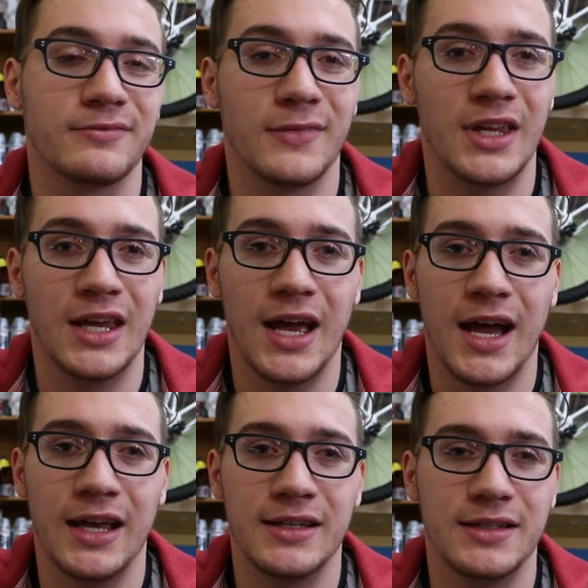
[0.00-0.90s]

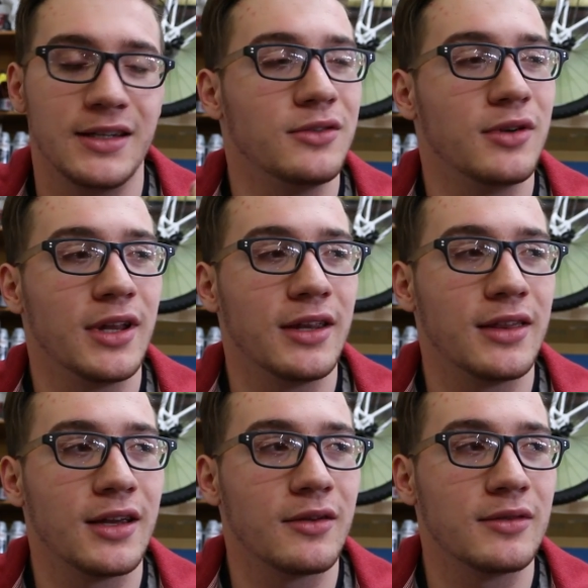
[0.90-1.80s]
Yeah, I didn't really
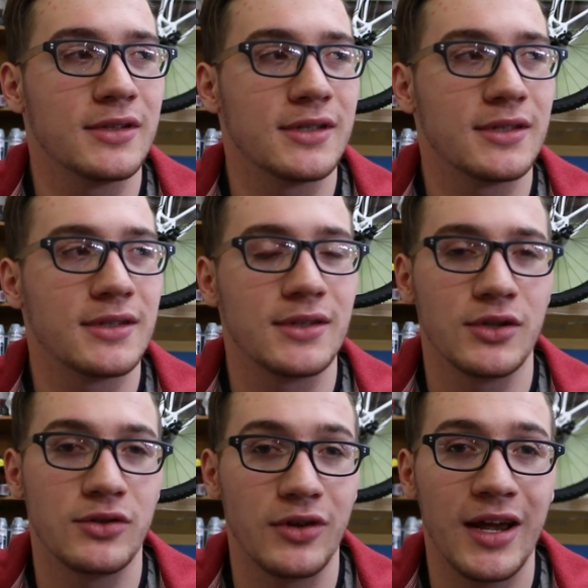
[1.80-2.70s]
think it was the
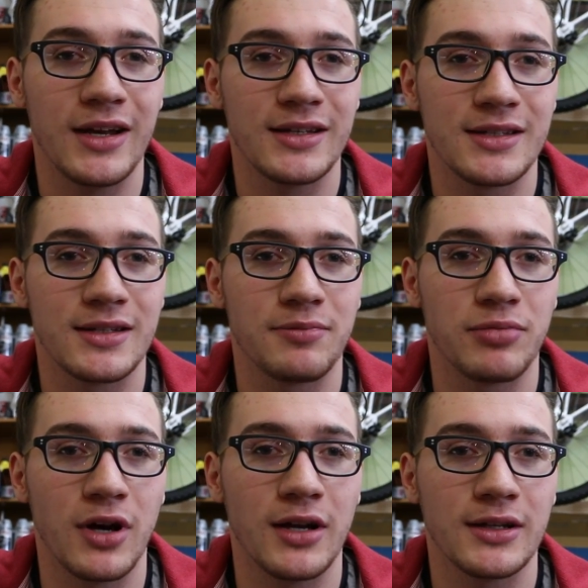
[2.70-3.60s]
greatest
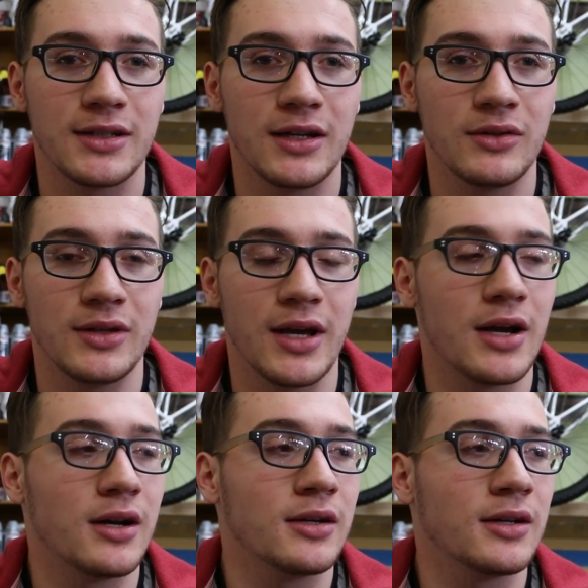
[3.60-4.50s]
product out
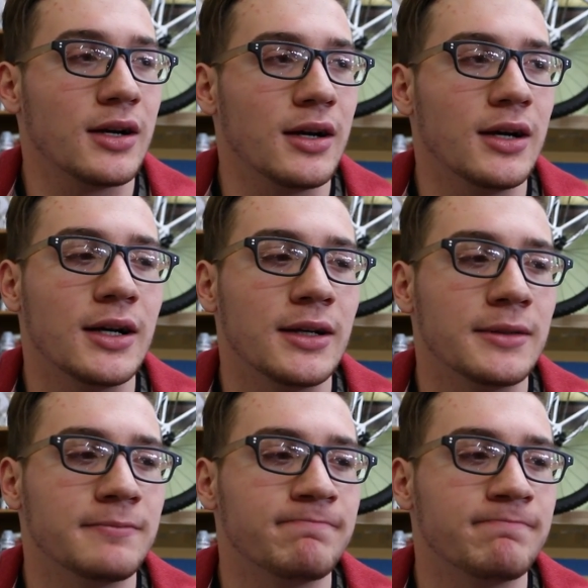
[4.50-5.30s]
there. I